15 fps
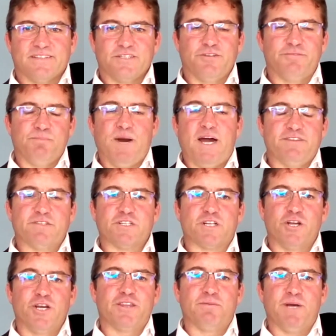You might have just
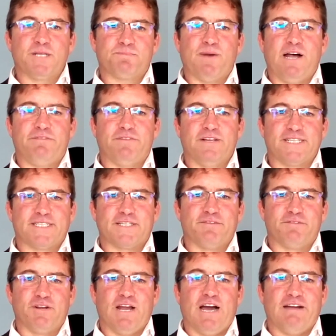learned the most powerful lesson of
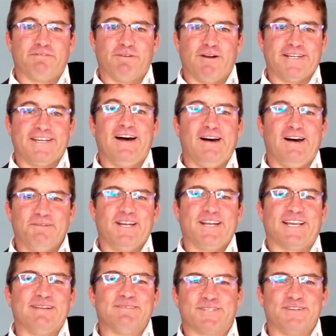your life right now when it
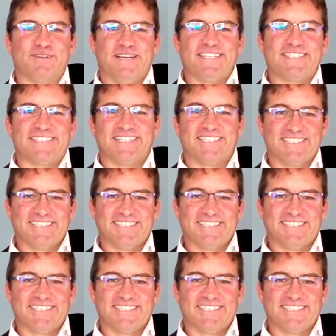comes to investing.